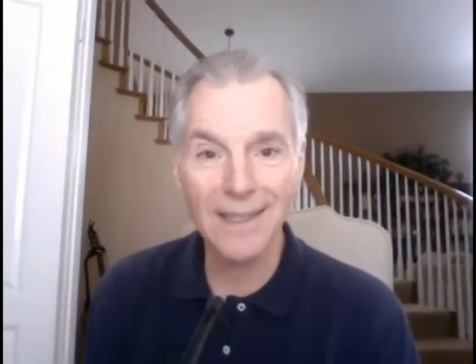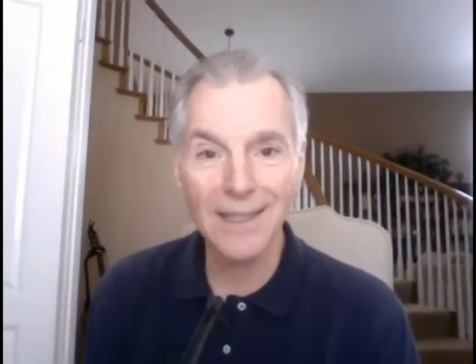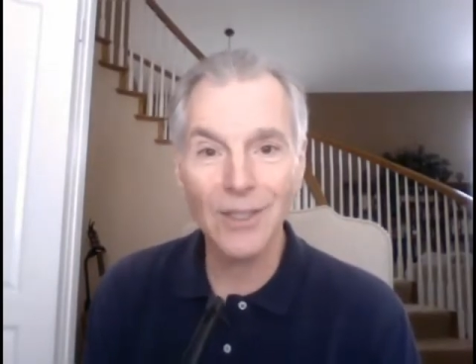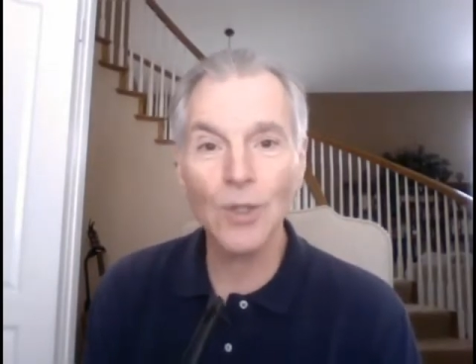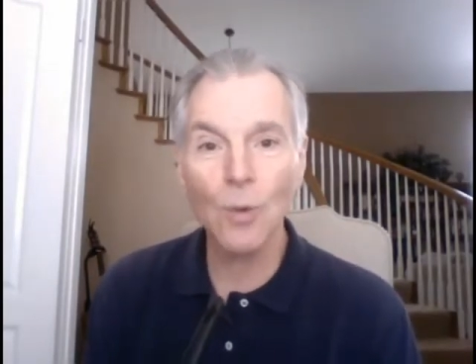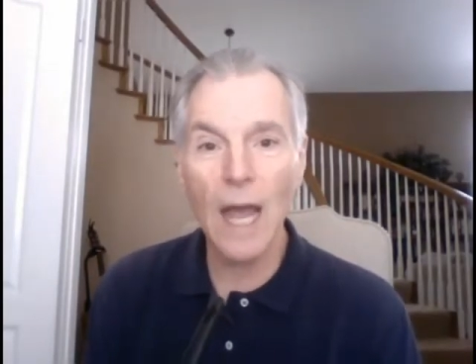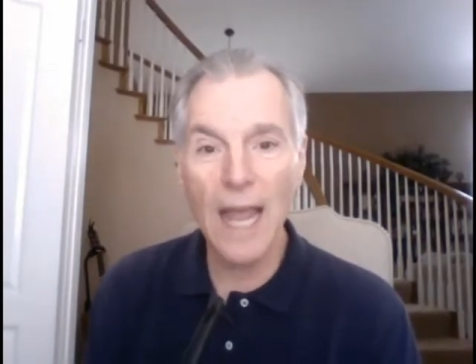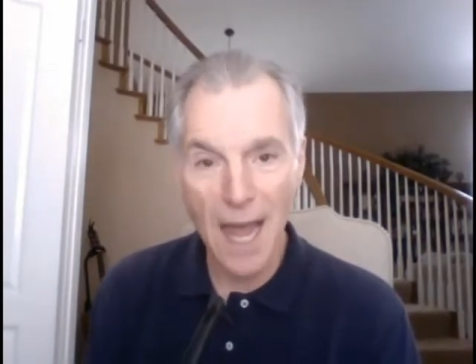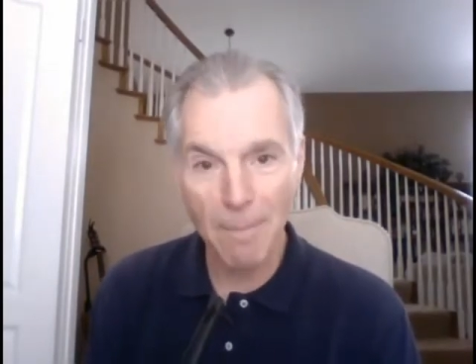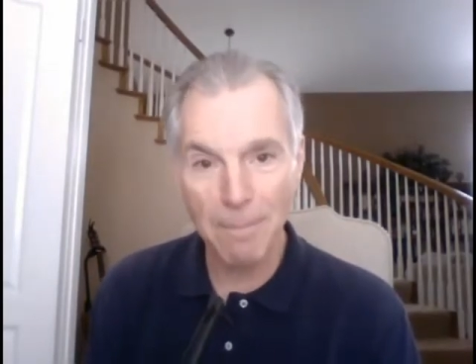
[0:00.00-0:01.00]
On the
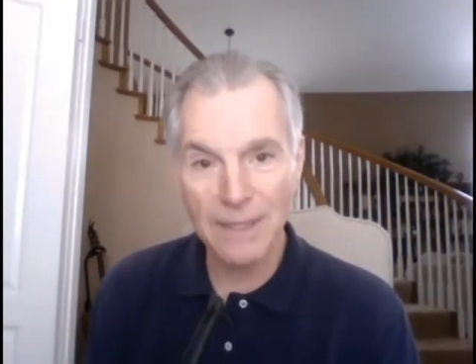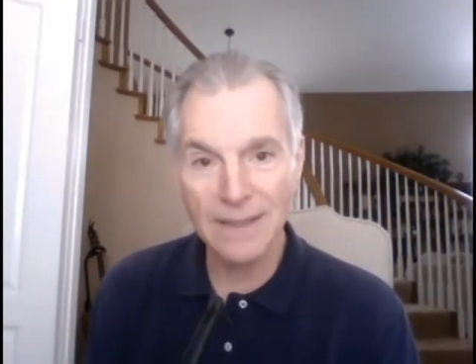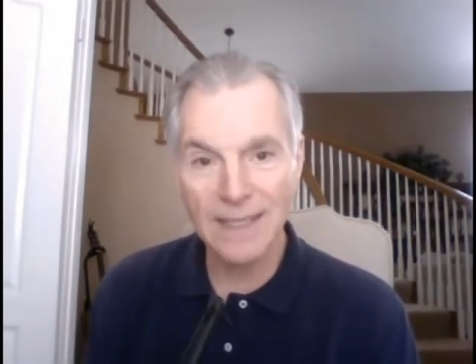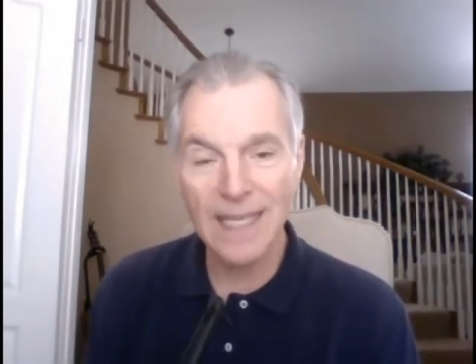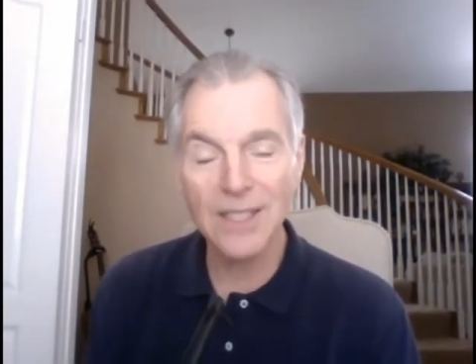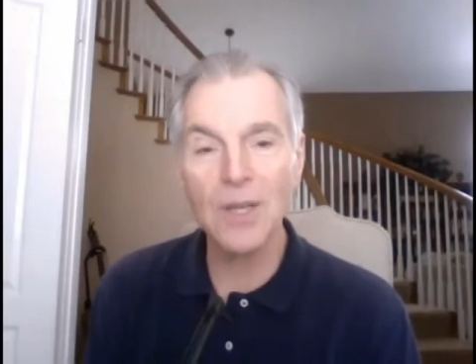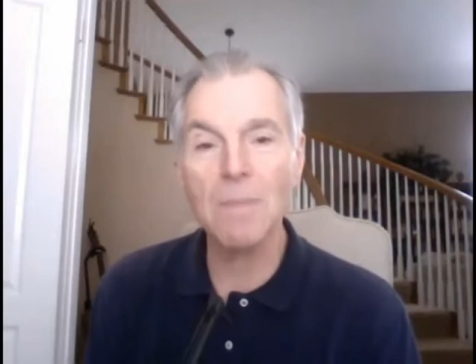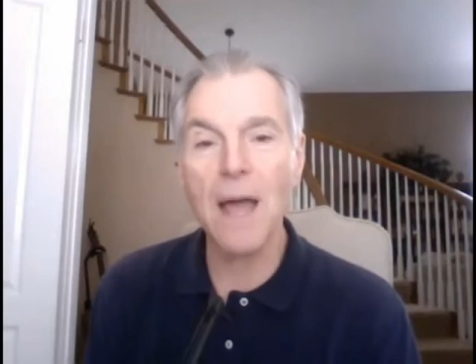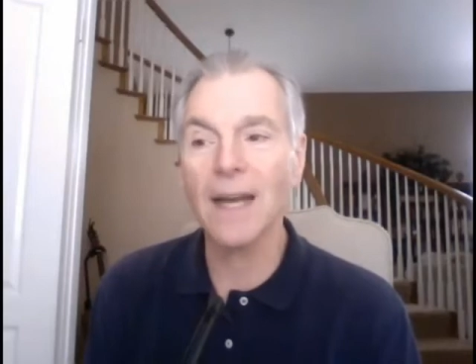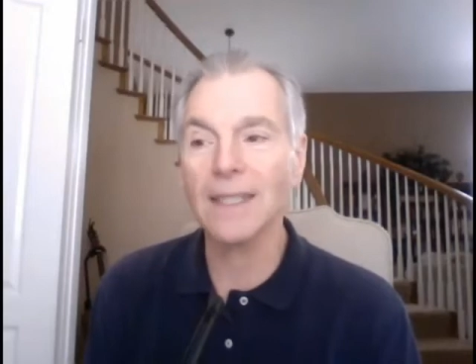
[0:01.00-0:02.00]
way up, it's
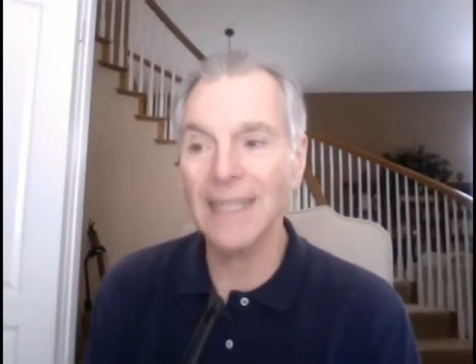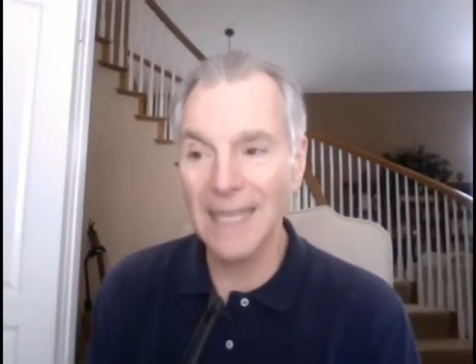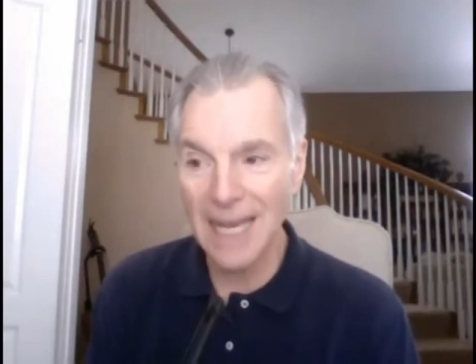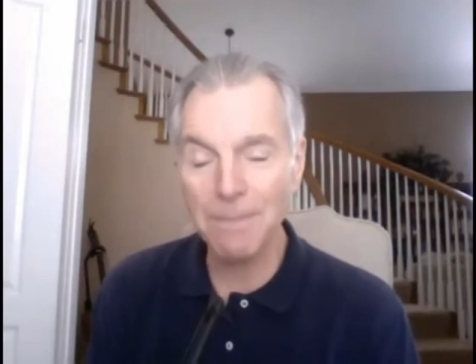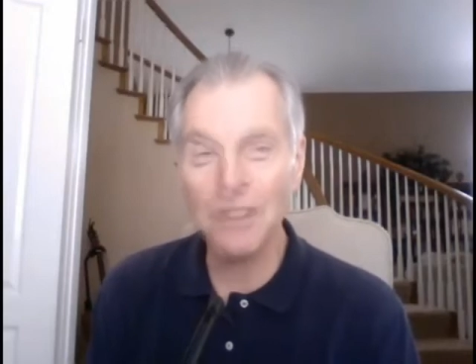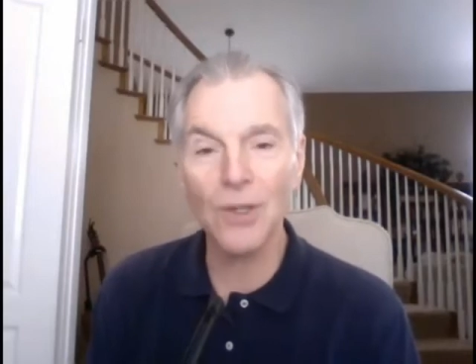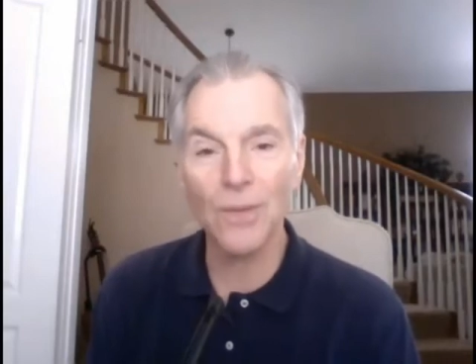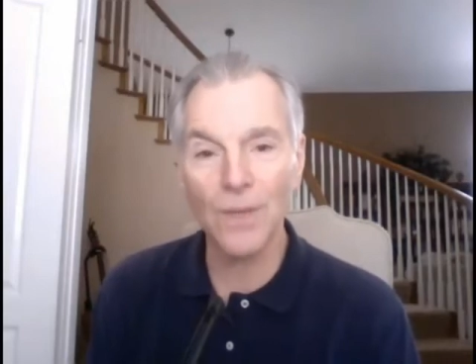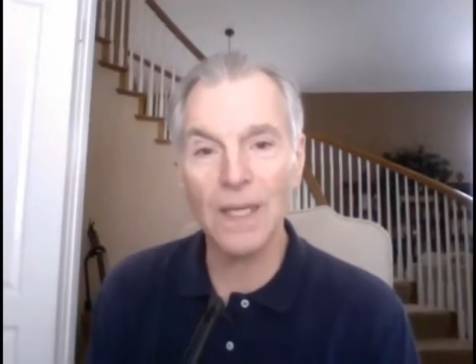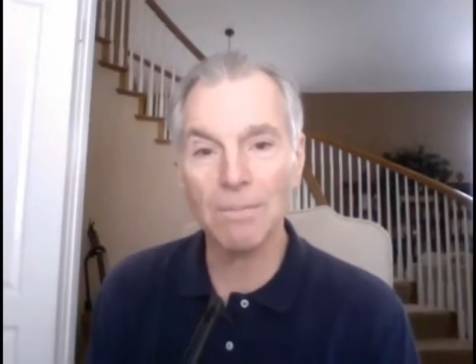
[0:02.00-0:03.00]
about keeping your
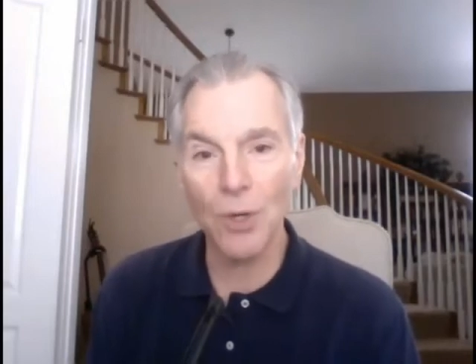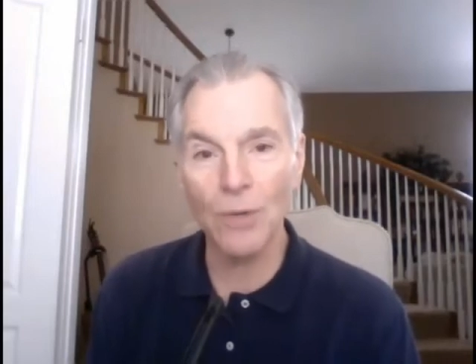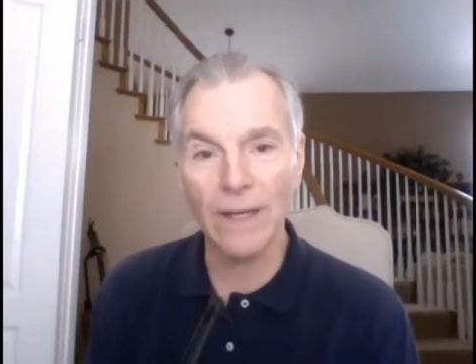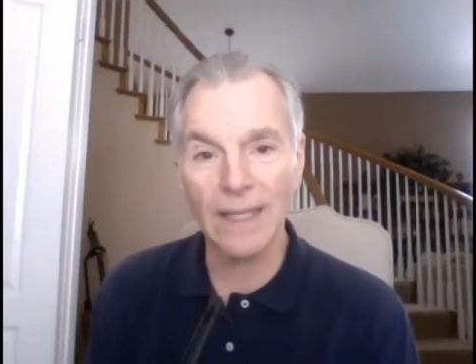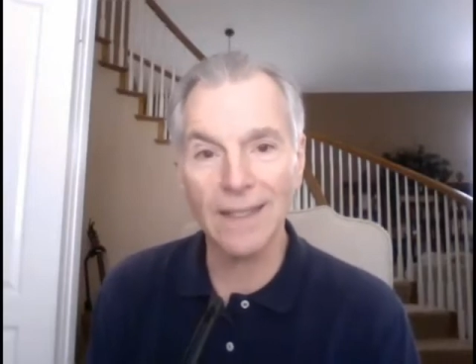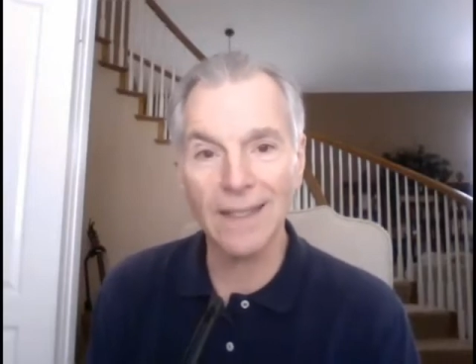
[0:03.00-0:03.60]
feet moving.